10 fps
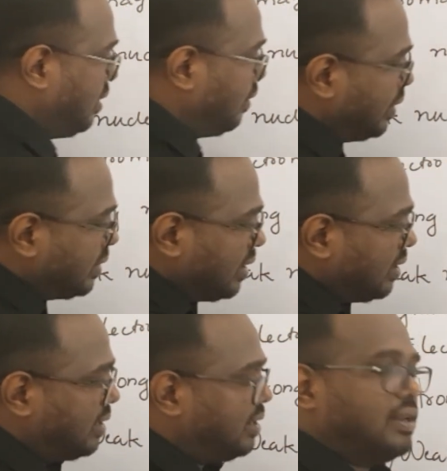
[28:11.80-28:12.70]

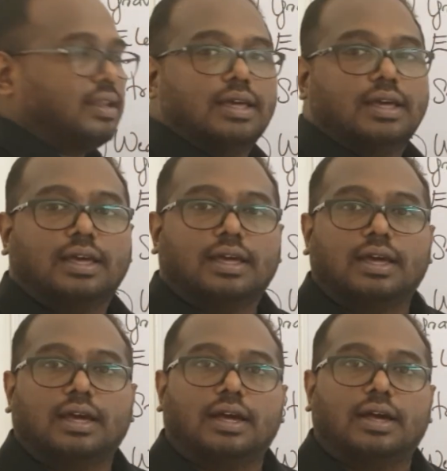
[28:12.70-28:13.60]
Within
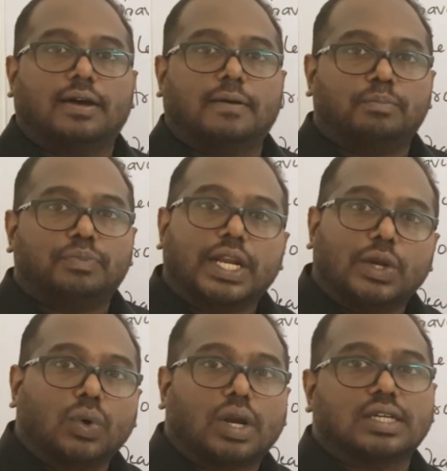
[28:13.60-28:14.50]
the
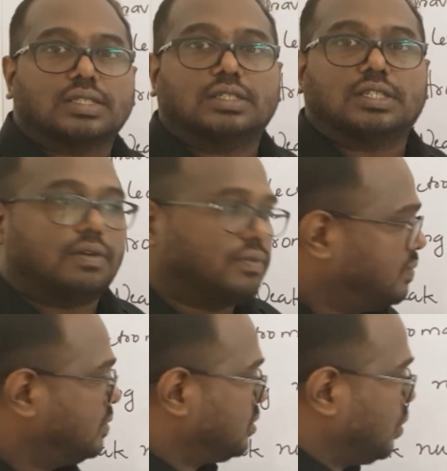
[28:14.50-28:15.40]
nucleus itself.
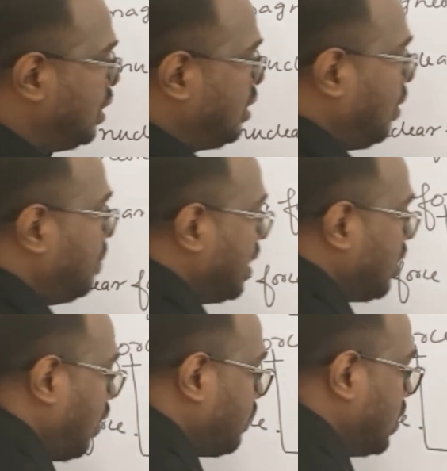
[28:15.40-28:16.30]
So it will be
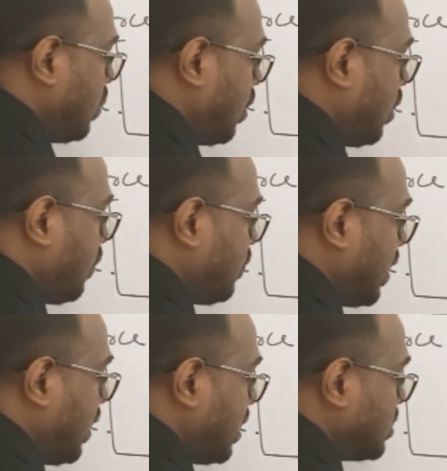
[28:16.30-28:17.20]
of the order of
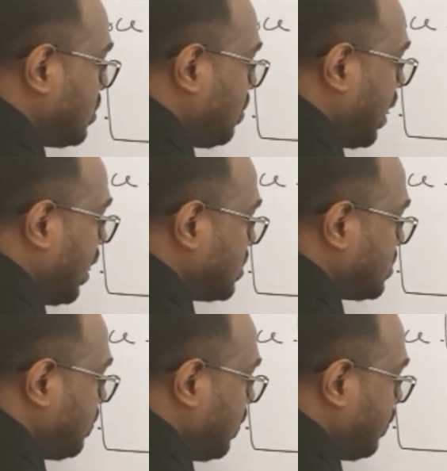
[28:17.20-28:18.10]
10 raised to minus
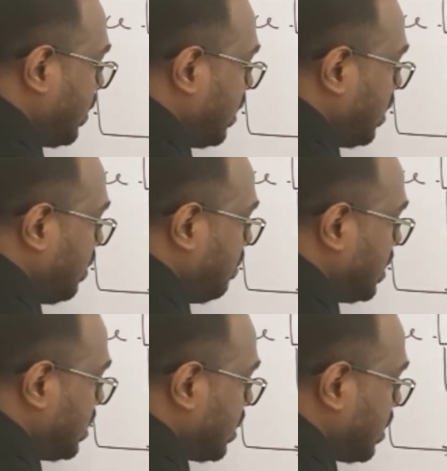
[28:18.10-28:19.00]
15
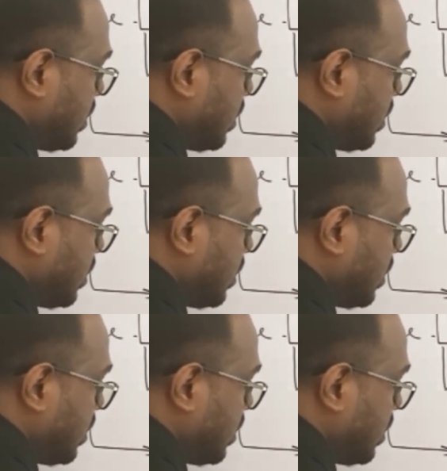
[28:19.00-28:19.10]
meter.